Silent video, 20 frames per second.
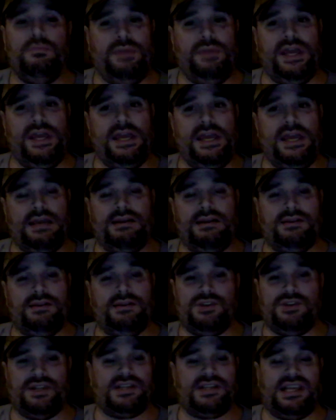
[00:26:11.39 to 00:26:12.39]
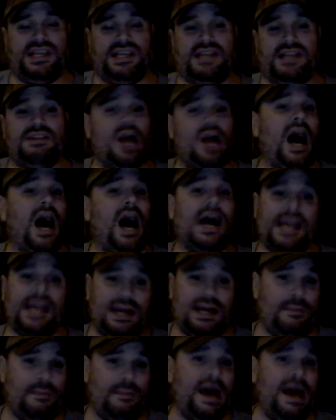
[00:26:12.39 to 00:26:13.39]
be just knocking
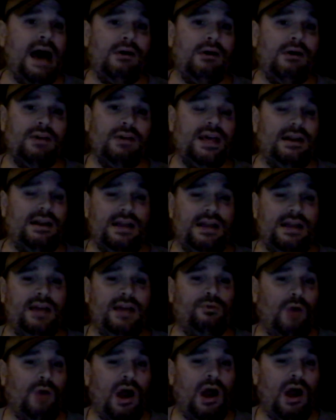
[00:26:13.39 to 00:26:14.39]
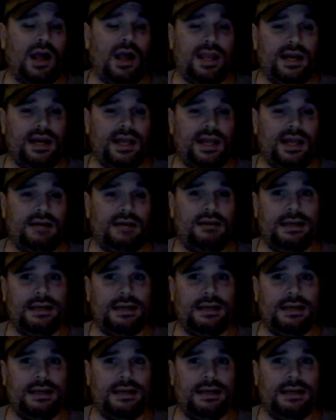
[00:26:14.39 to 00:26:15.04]
them out and rocking it.